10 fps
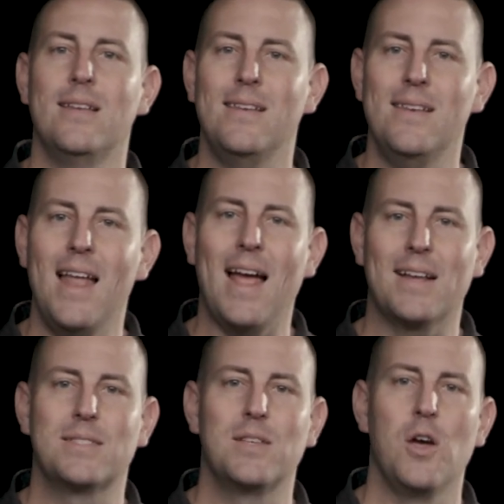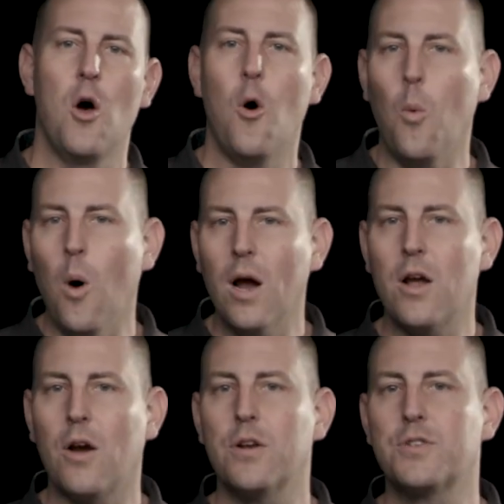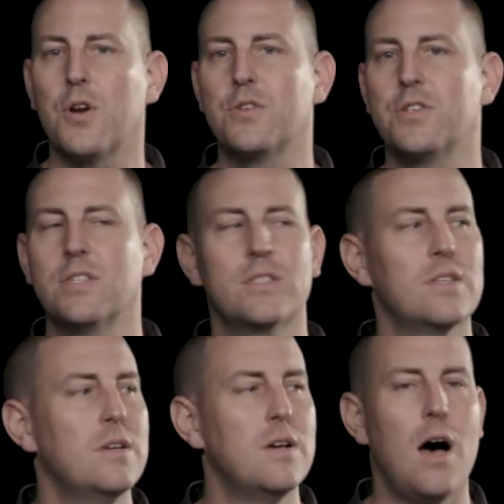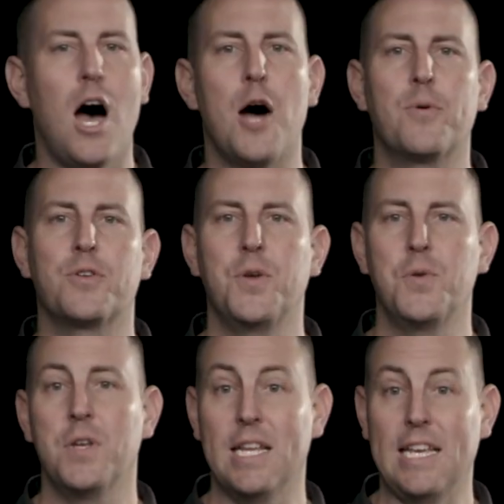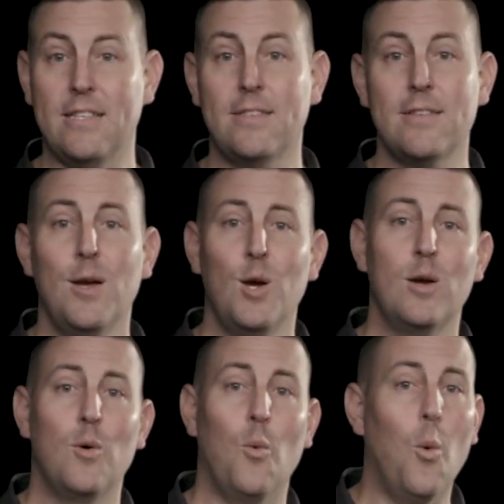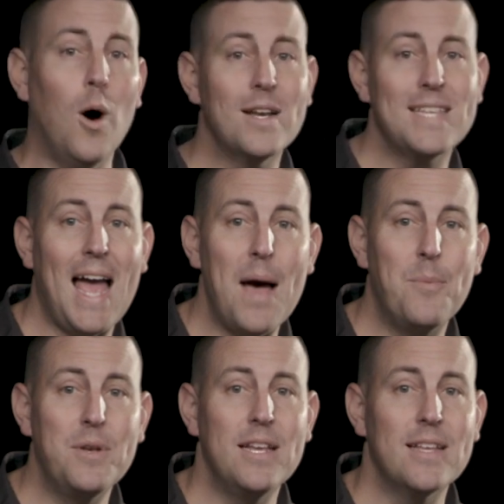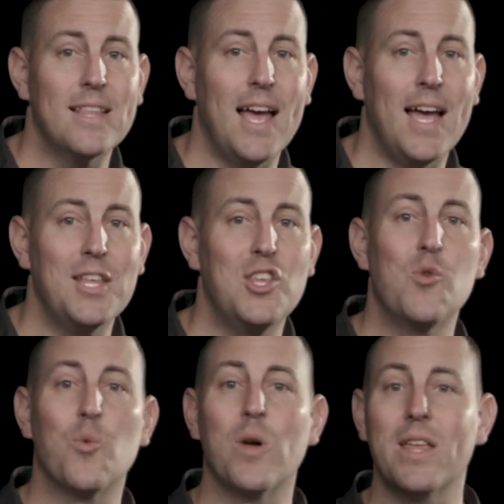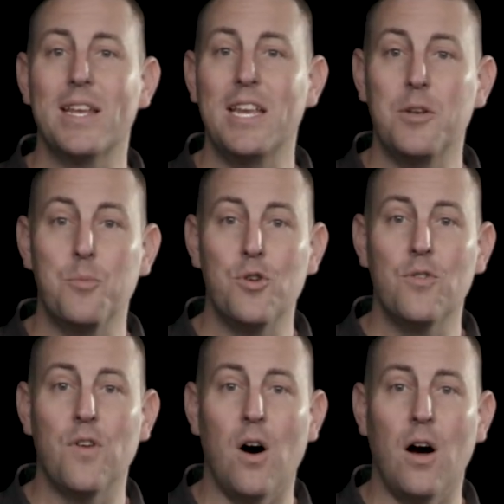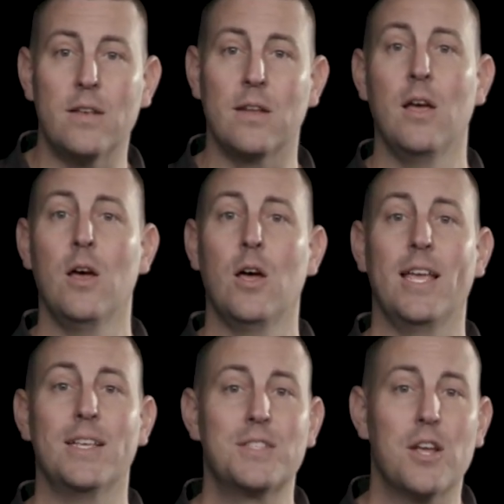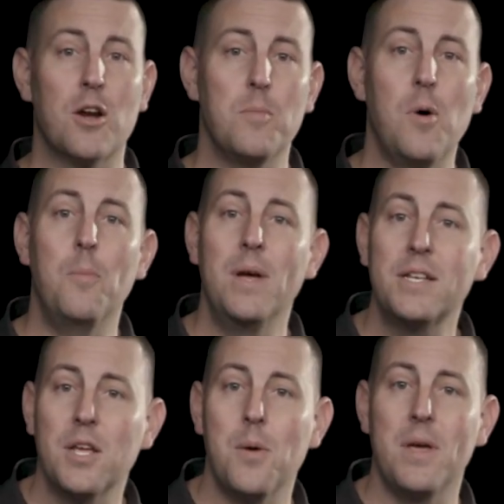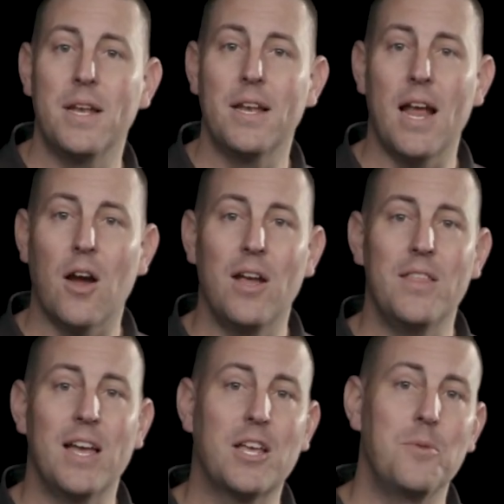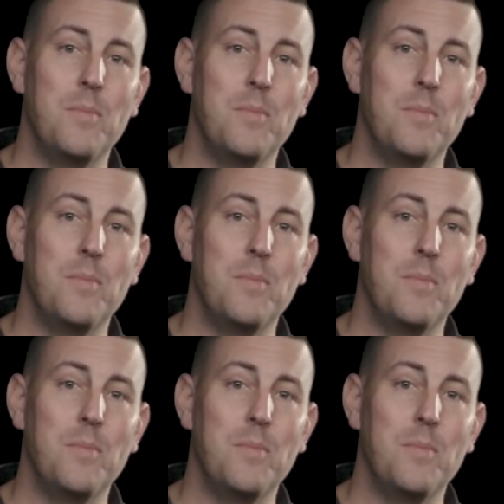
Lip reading: Next, what are your church's opportunities? What is happening that you really need to move on? Is there momentum in an area that could